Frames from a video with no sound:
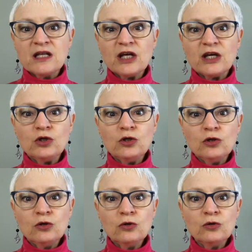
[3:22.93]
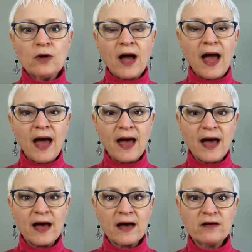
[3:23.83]
that you
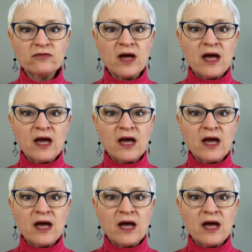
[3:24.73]
have